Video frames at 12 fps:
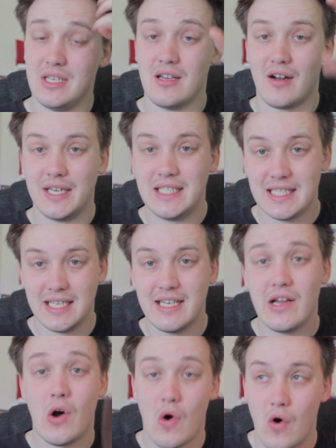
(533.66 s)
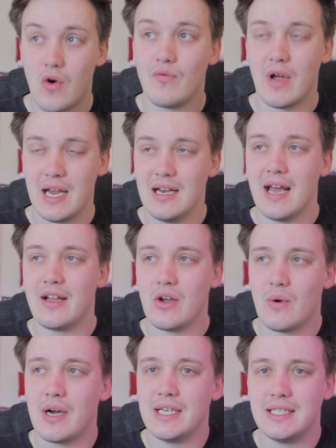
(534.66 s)
idea of a
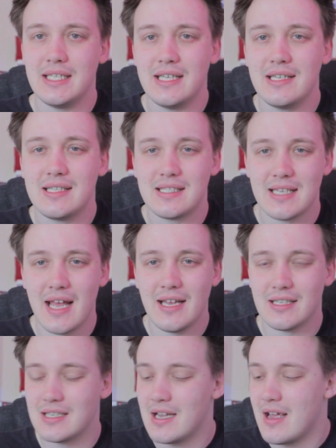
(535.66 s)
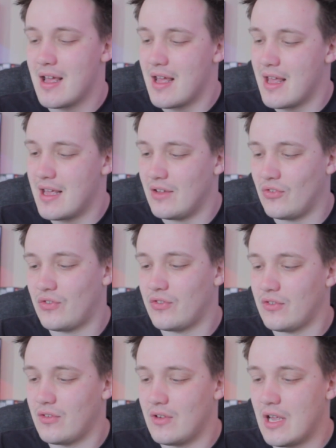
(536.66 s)
Lego Ideas set. It's
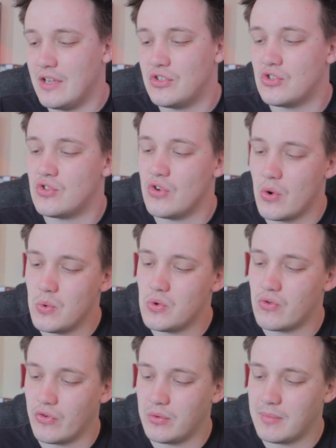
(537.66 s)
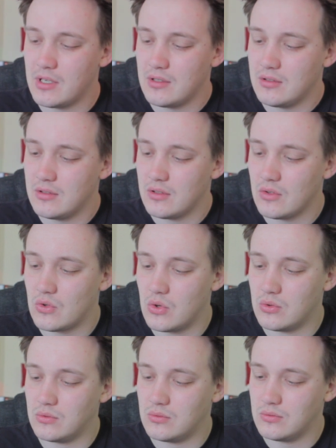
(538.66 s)
a snow groomer
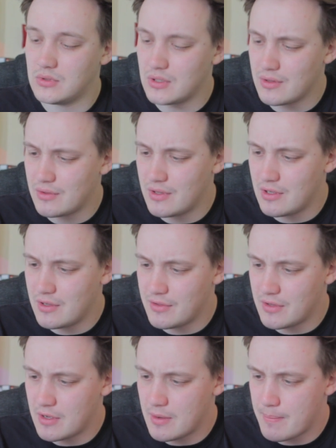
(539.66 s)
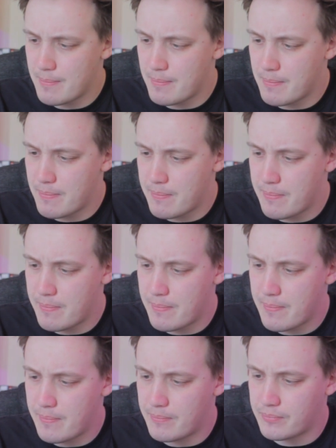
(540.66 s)
called the
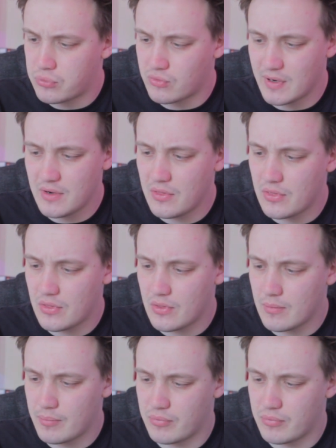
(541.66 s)
Prinoth